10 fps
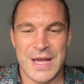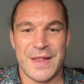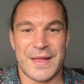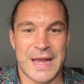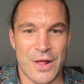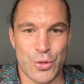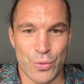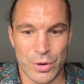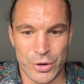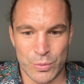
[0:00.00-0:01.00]
they're getting through
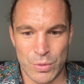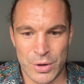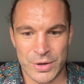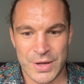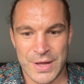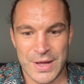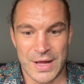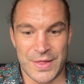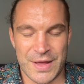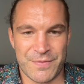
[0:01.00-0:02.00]
a lot of work,
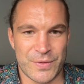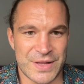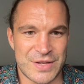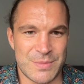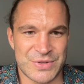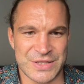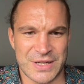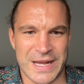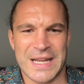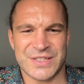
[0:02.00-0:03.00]
and therefore their team says,
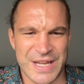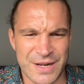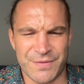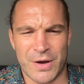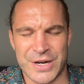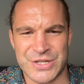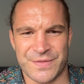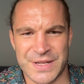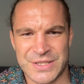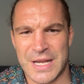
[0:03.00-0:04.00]
okay, let's take advantage of
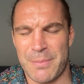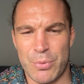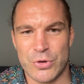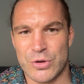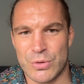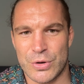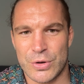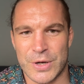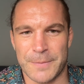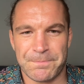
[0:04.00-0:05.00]
this and put you at hooker.